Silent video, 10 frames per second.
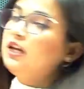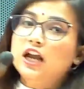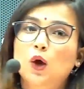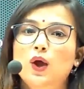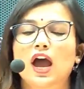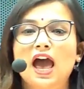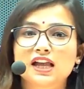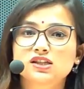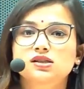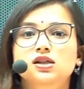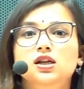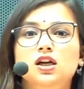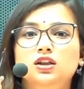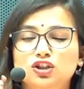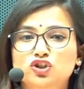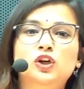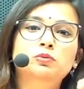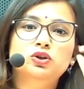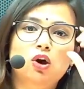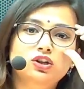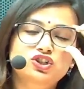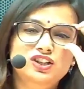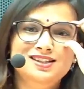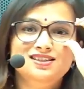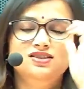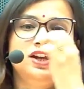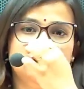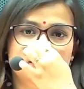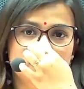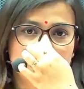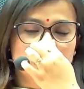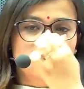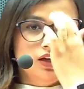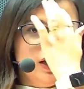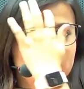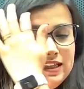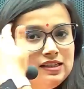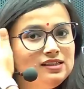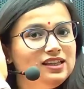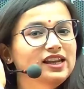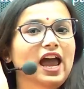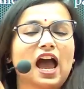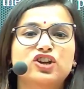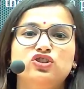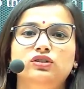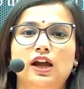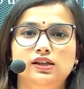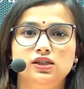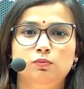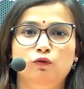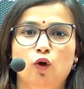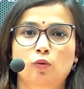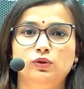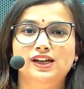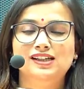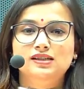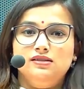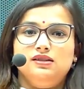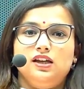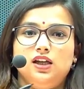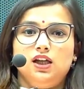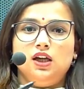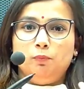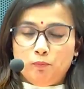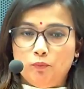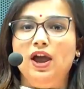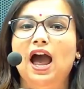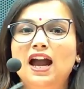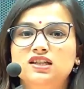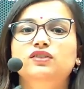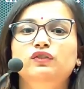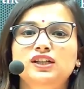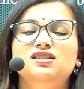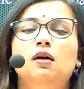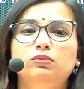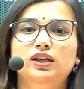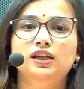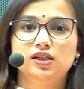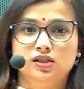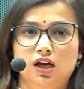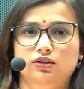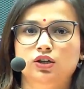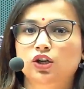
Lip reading: Now, as the terminology suggests, it is an action that is performed. It is actively something is done.